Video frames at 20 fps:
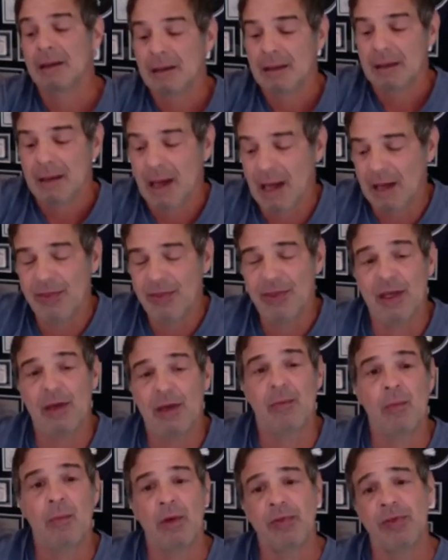
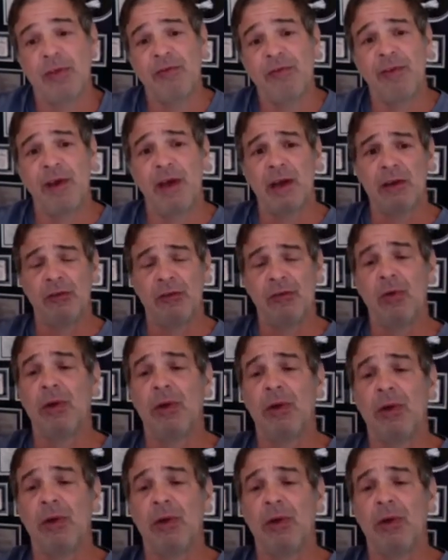think what the Fed is doing
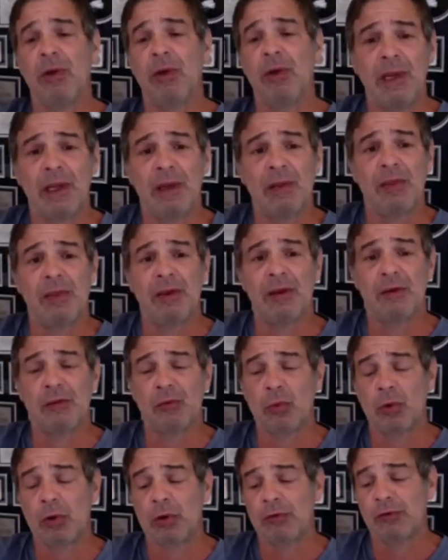is only making
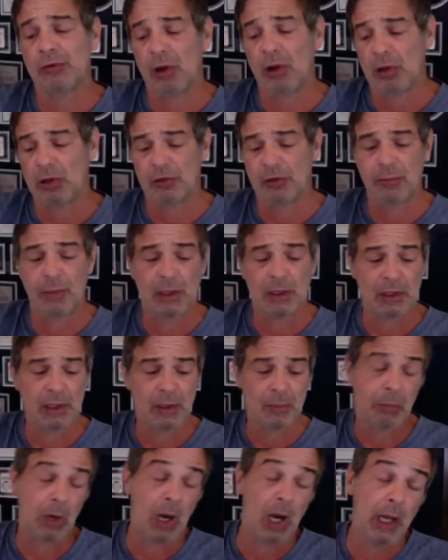things worse
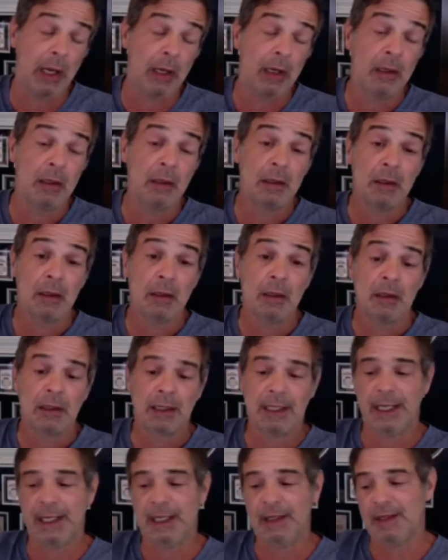ultimately, but
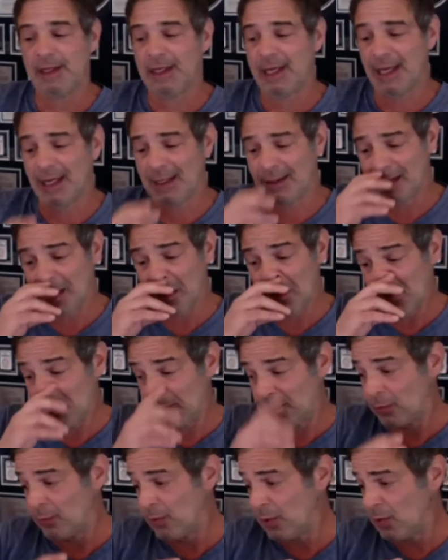kicking the can
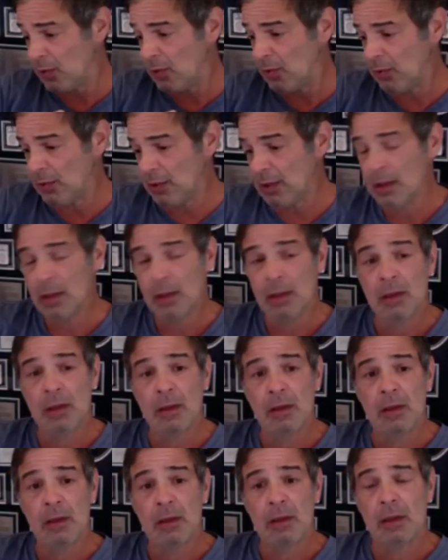down the road,
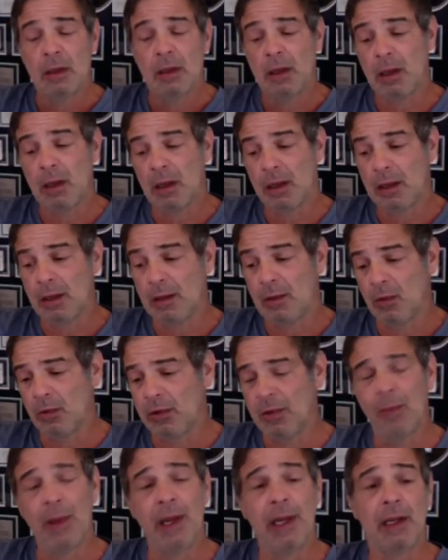
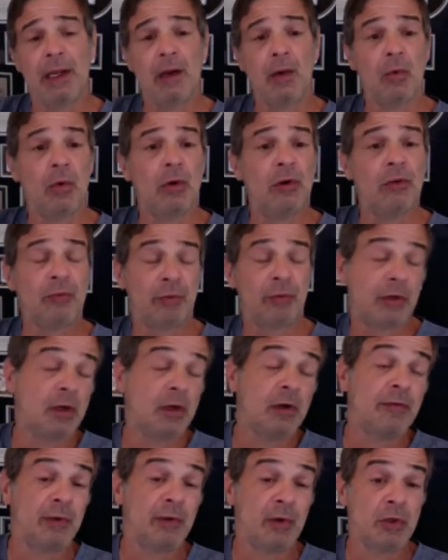only making it worse for
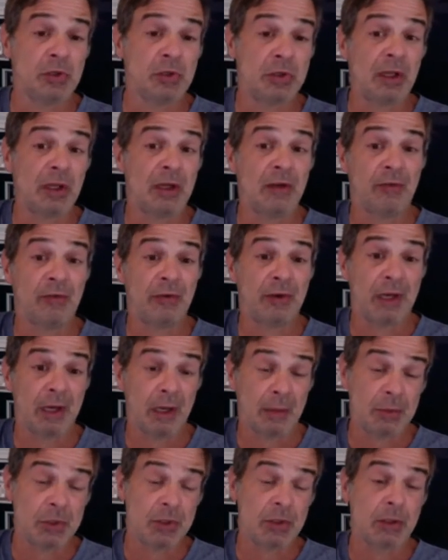your future. That's for
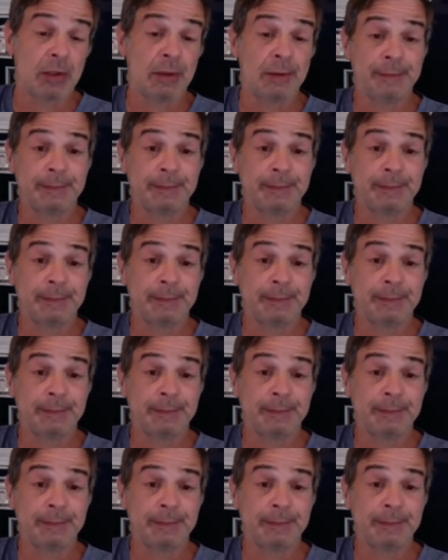damn sure.